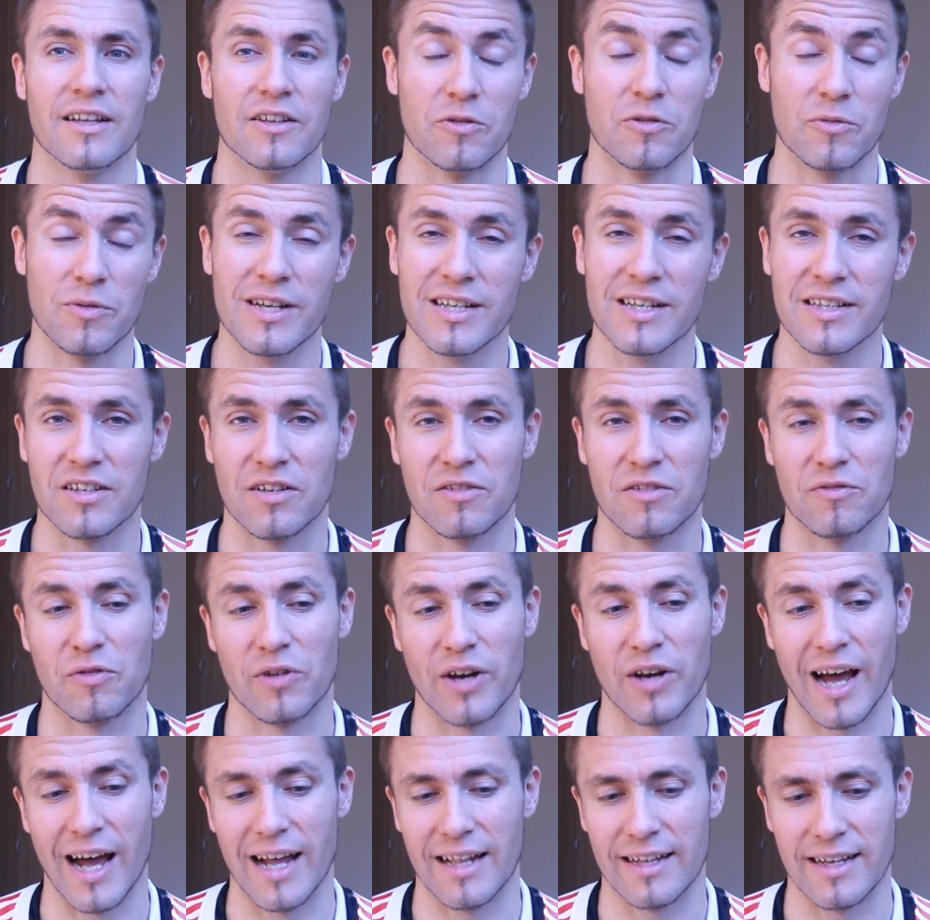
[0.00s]
The reason for
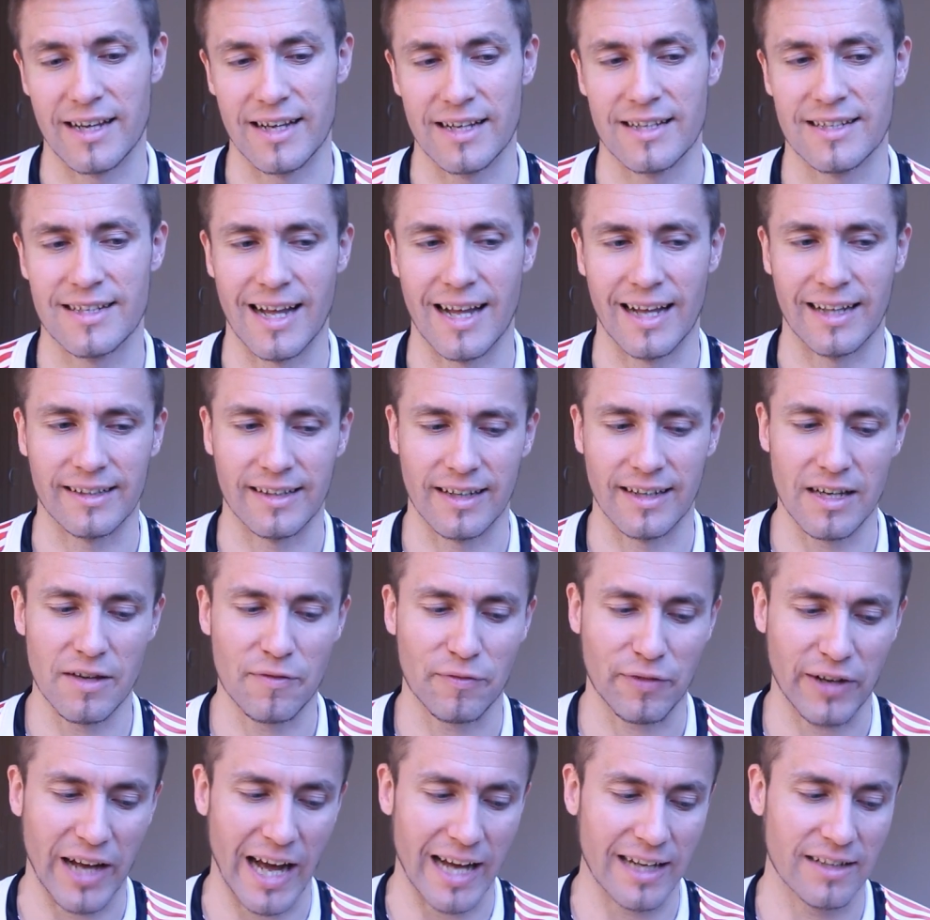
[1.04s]
that is that
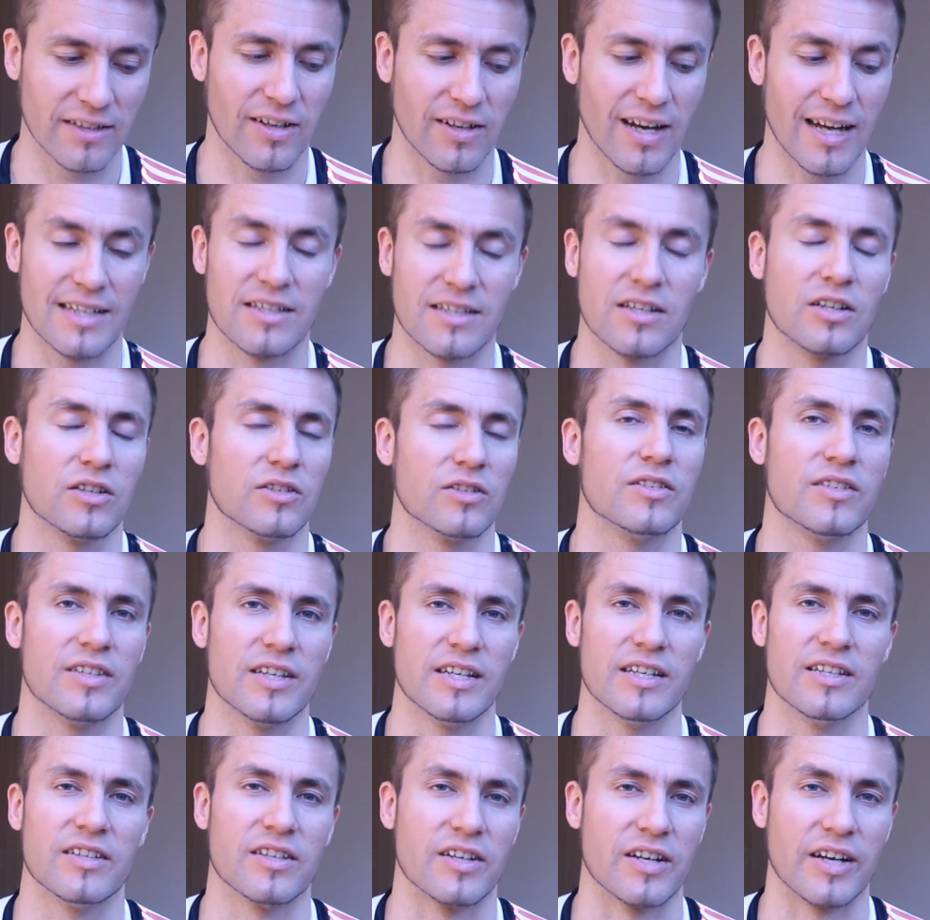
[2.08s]
if Keita has a good
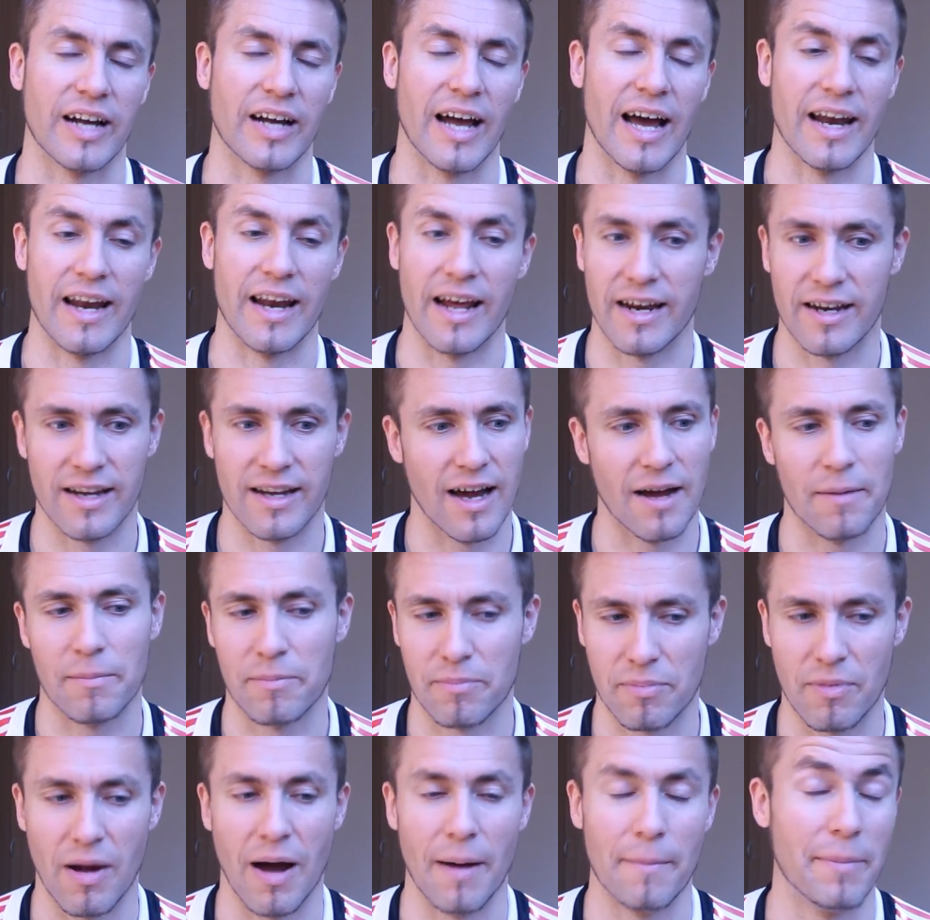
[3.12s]
season again, and I,
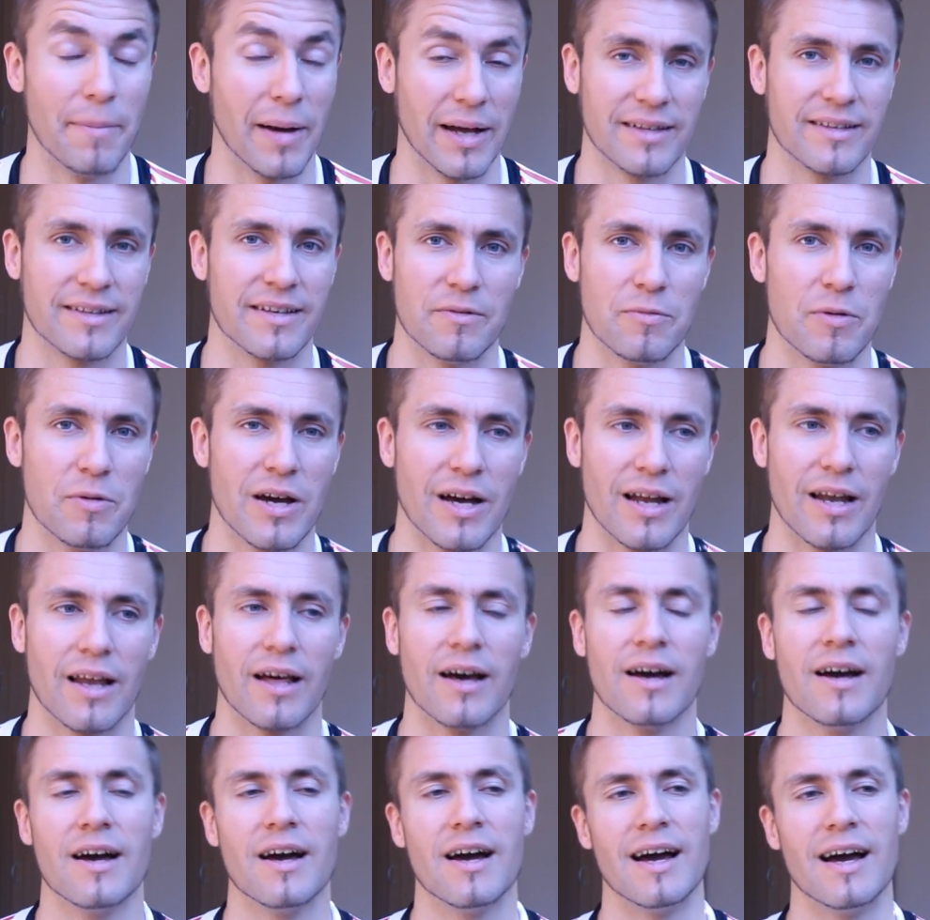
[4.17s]
I bet he will,